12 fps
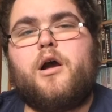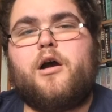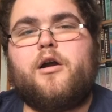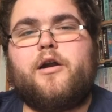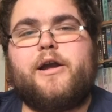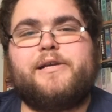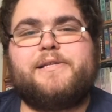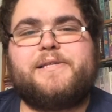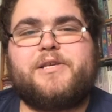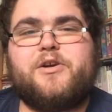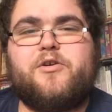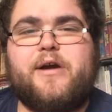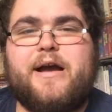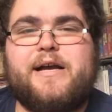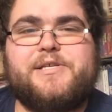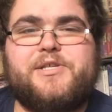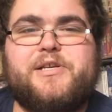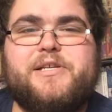Alright, so
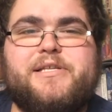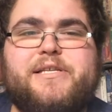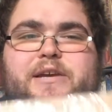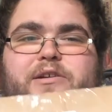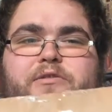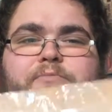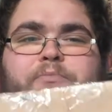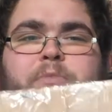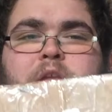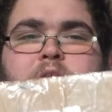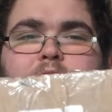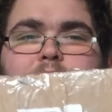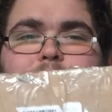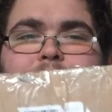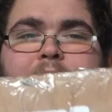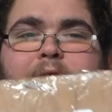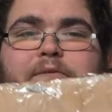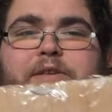as you can tell, we
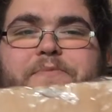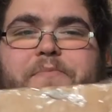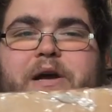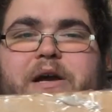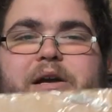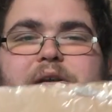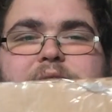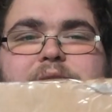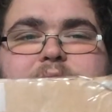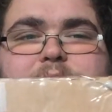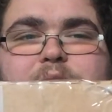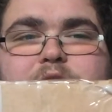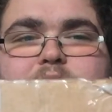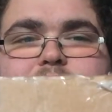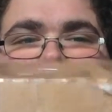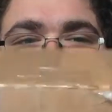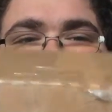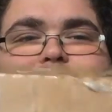have this box
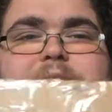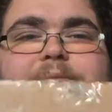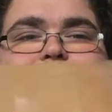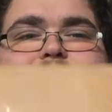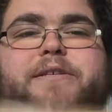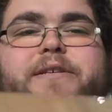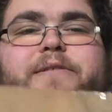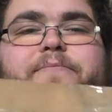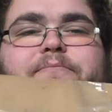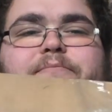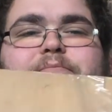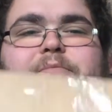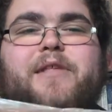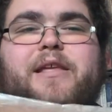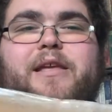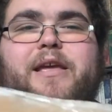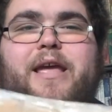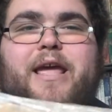beautifully taped.
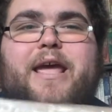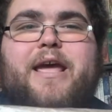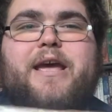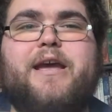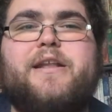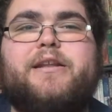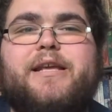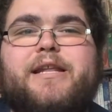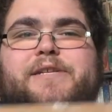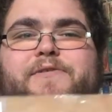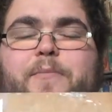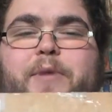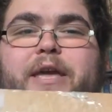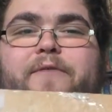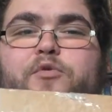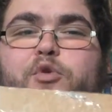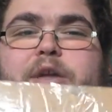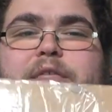And it is from a
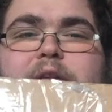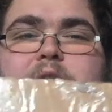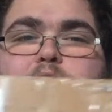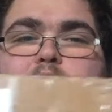giveaway that I